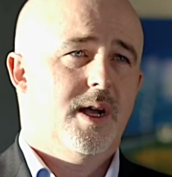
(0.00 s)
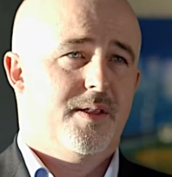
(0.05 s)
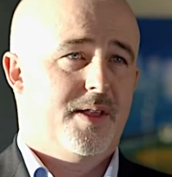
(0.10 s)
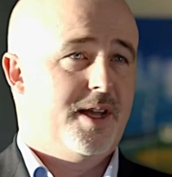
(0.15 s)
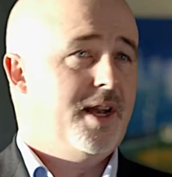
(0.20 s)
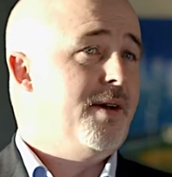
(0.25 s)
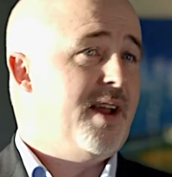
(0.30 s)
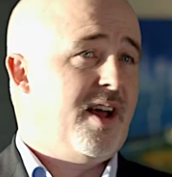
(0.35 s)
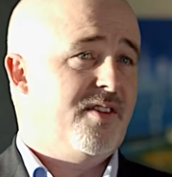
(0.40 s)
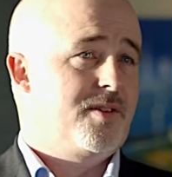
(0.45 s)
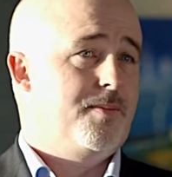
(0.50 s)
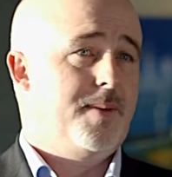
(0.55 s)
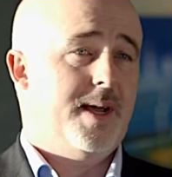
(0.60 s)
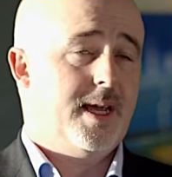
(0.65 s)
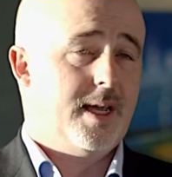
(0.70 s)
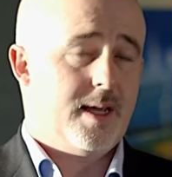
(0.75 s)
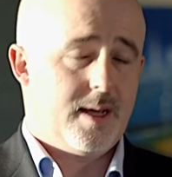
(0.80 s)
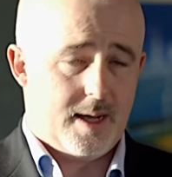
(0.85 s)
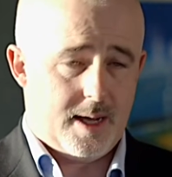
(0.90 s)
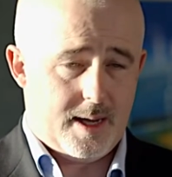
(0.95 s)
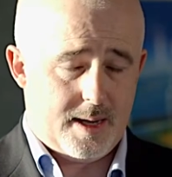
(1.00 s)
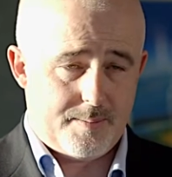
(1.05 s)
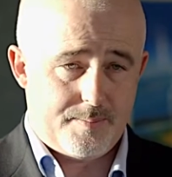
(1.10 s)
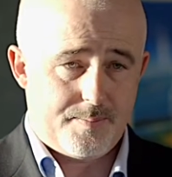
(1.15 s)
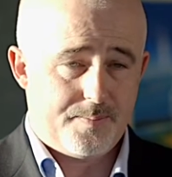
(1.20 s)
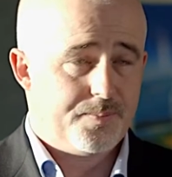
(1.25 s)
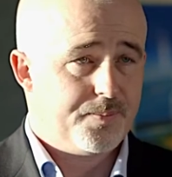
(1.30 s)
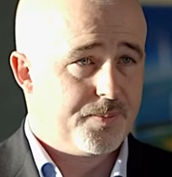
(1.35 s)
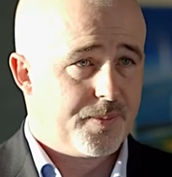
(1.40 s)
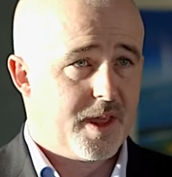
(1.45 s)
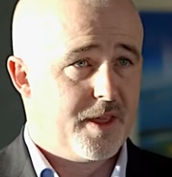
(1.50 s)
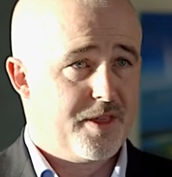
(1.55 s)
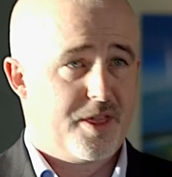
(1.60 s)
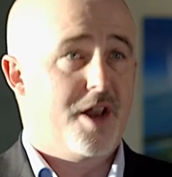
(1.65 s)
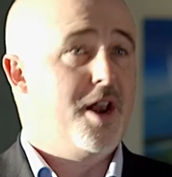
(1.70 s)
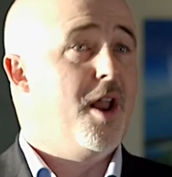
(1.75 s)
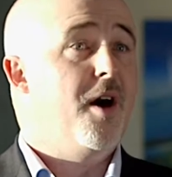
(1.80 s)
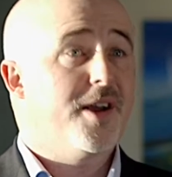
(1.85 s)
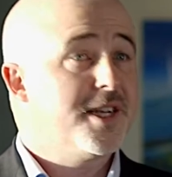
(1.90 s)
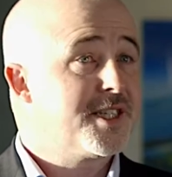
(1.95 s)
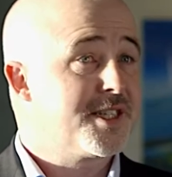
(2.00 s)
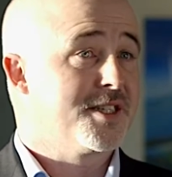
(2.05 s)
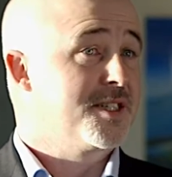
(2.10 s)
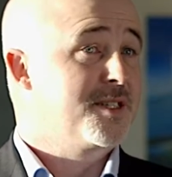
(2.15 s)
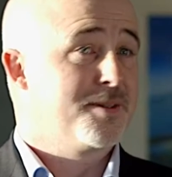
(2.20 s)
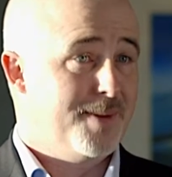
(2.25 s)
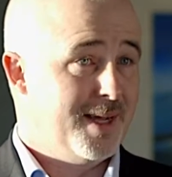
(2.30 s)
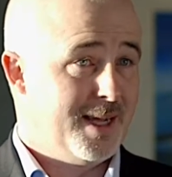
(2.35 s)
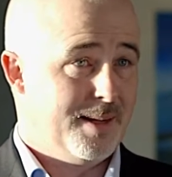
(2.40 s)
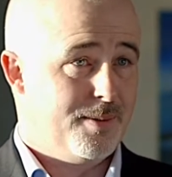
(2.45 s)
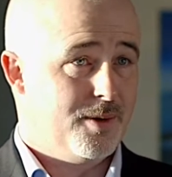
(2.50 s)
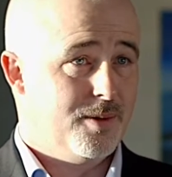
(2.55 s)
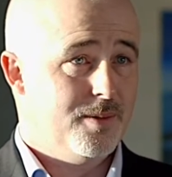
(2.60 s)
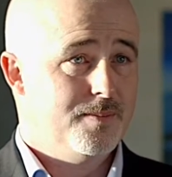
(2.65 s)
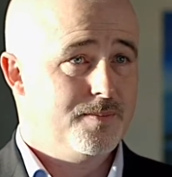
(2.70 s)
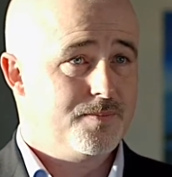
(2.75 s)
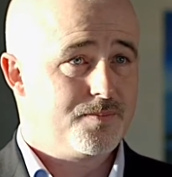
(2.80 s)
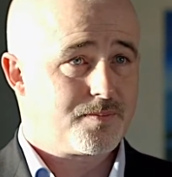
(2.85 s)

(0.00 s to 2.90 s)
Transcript: They don't have to be the nicest people,